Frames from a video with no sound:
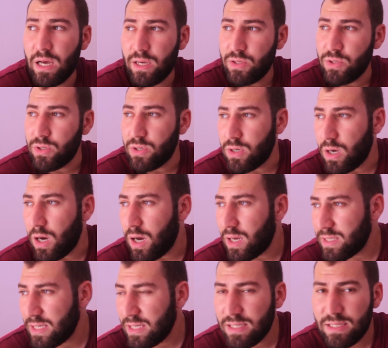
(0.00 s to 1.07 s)
your
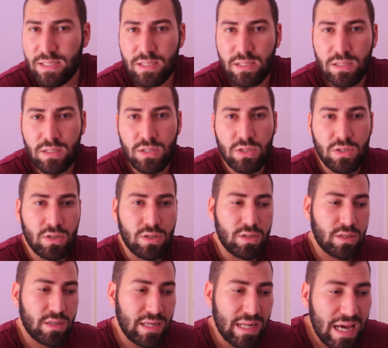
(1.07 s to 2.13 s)
audience,
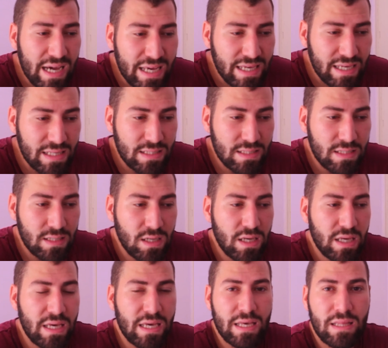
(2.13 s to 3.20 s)
your client,
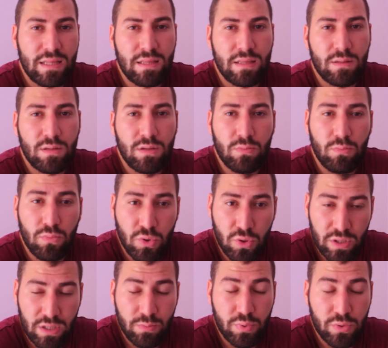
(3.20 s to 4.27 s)
and
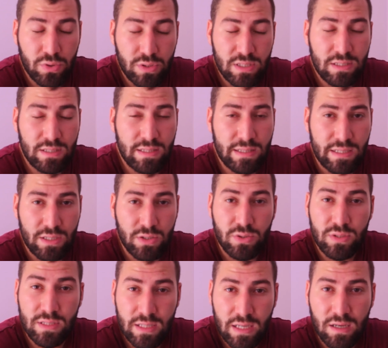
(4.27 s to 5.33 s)
more importantly
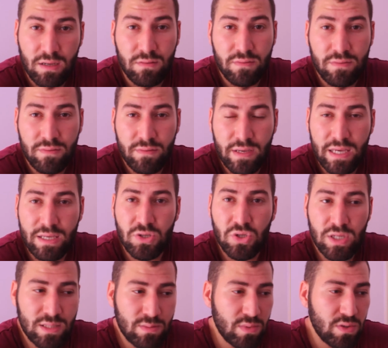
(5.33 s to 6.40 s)
yourself. And
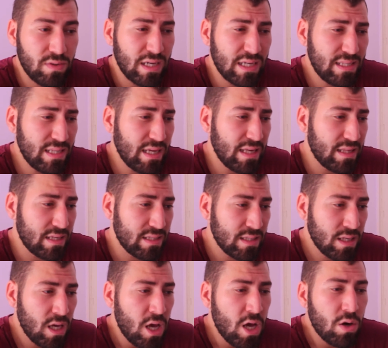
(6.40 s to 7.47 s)
trust me when I say
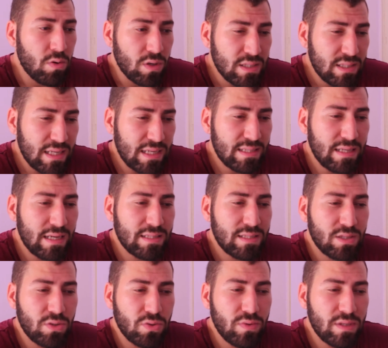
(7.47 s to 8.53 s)
this, once I
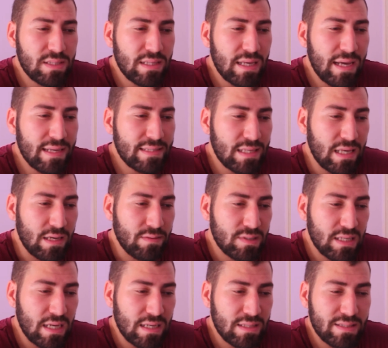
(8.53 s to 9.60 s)
started doing
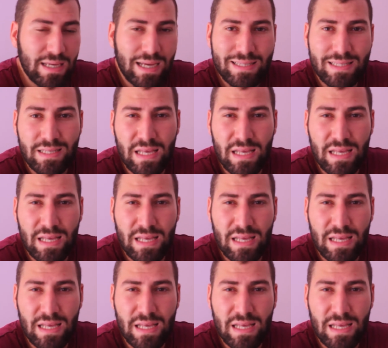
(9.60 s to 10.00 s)
stylescapes, I started